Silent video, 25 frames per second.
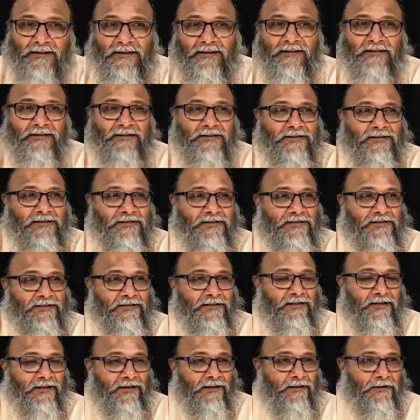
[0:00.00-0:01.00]

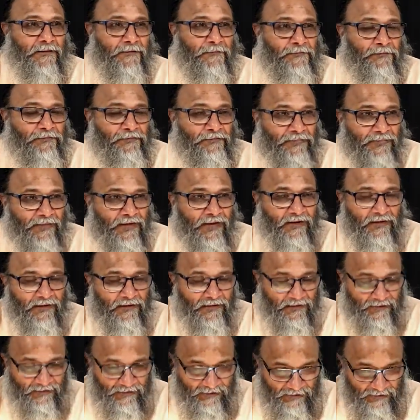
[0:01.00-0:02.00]
uh, uh, uh,
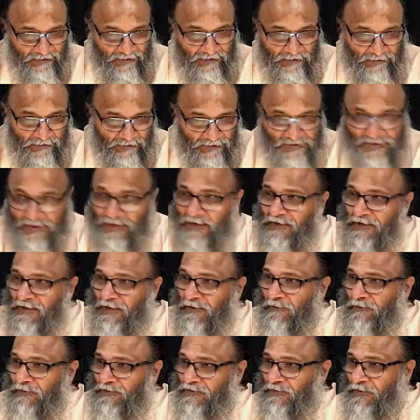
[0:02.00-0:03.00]
the
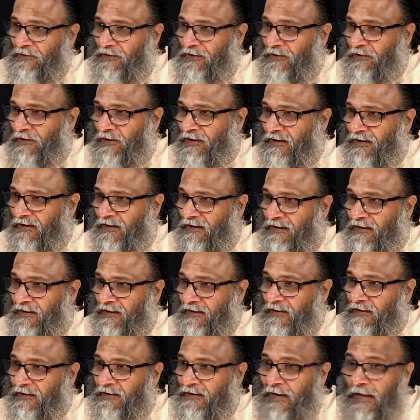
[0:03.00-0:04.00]
shunting was going on
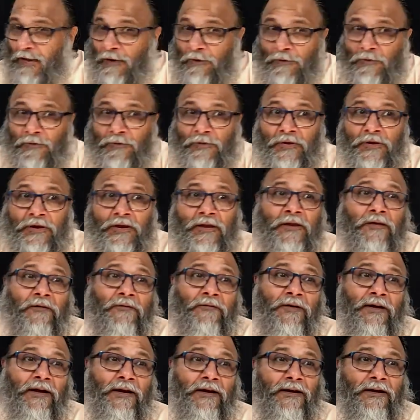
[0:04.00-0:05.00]
now
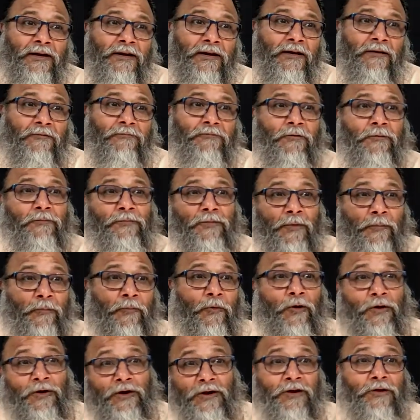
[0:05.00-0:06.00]
even from the
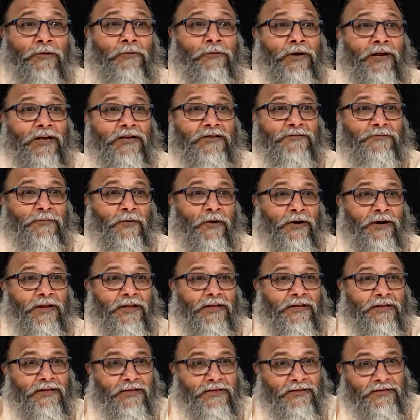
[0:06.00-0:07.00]
body to next
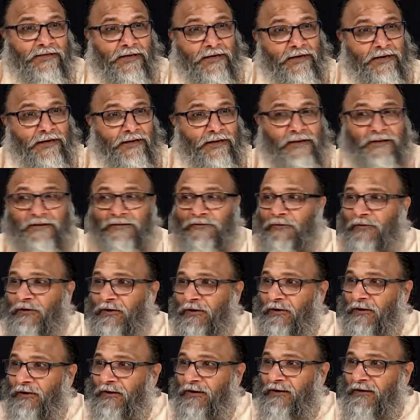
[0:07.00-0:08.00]
body shunting is
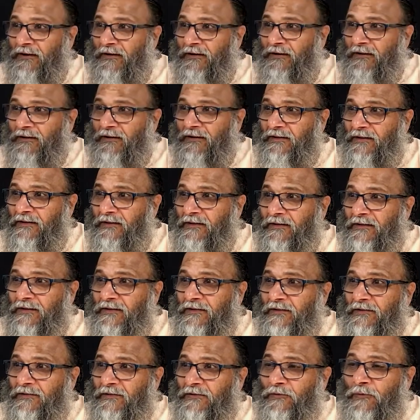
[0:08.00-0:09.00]
going on
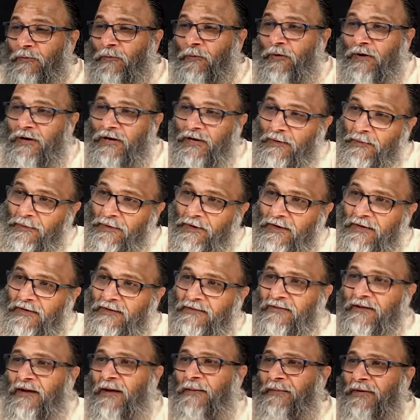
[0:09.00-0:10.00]
so whatever
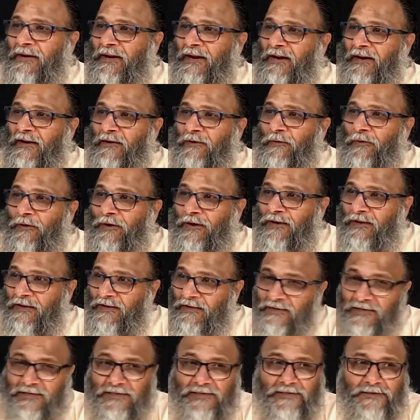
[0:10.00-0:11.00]
is coming and going
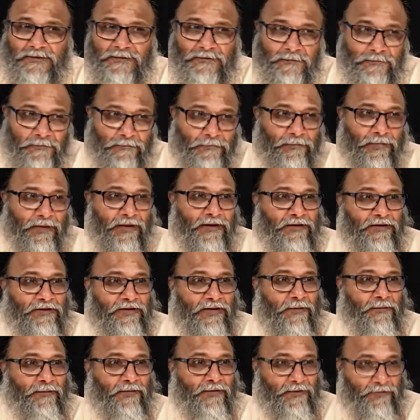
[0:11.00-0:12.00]
is
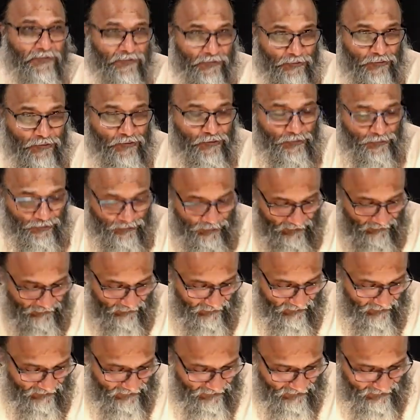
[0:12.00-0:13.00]
perishable so two
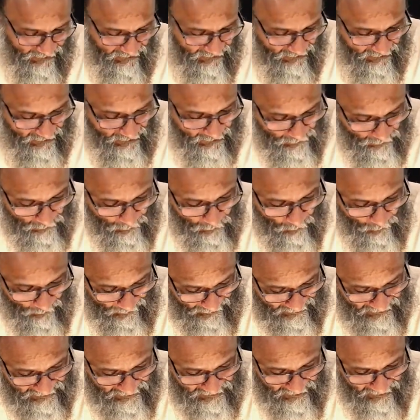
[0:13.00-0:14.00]
definition two
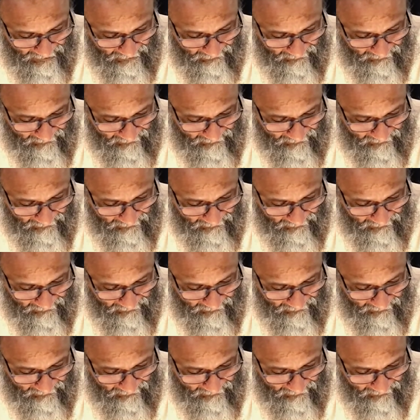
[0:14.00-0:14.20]
ways they